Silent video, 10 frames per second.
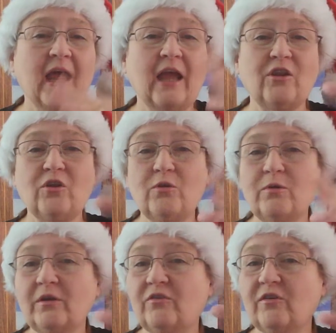And
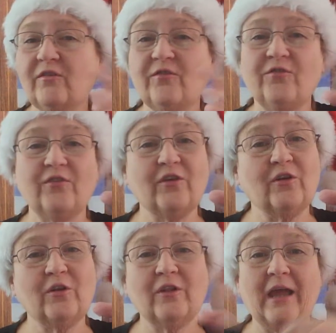you could just
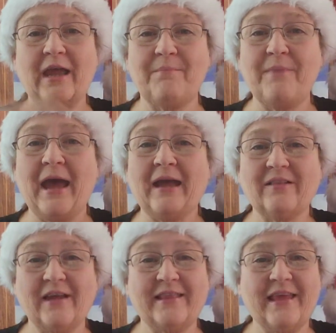fill a
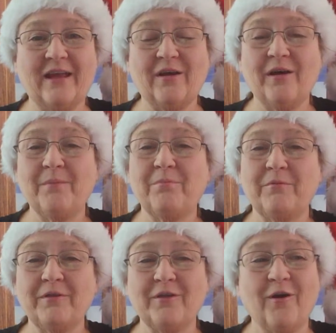bag like that up
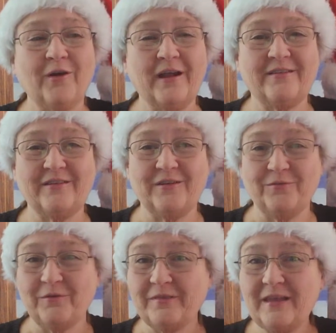with all kinds of
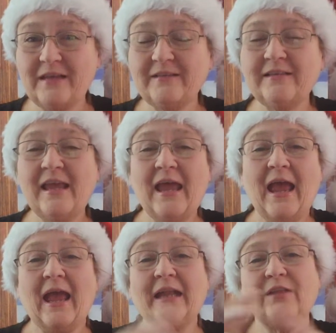different things.
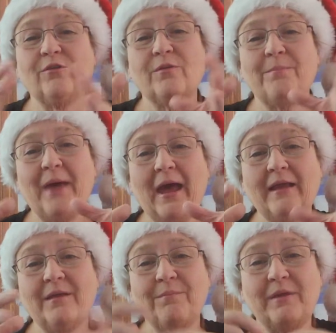And either the
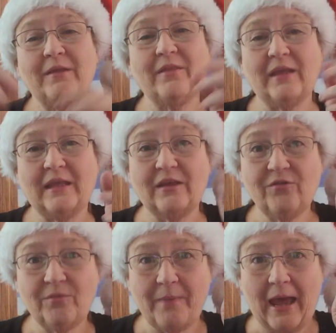bag can be the
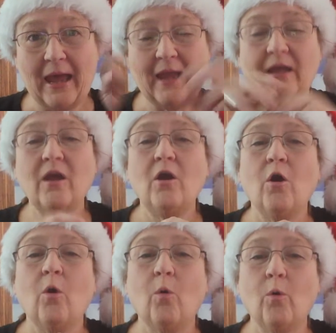gift bag,
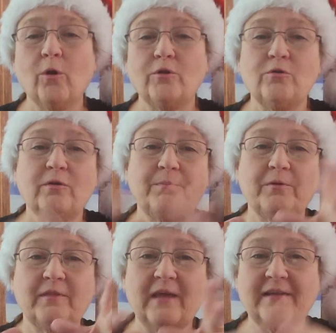or you could
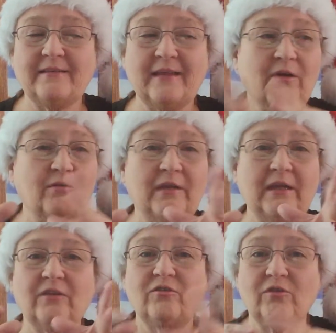put that down
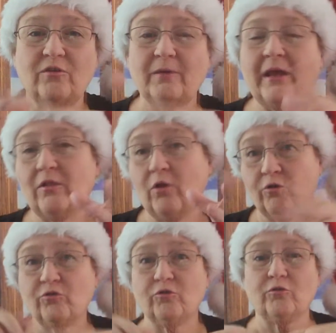into a
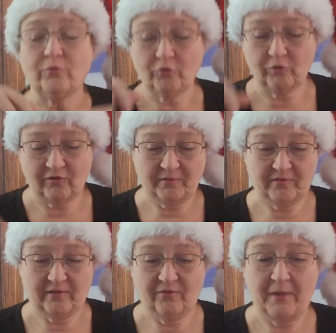larger
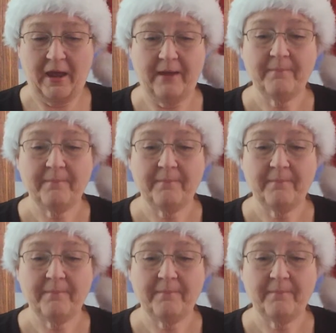Christmas gift bag.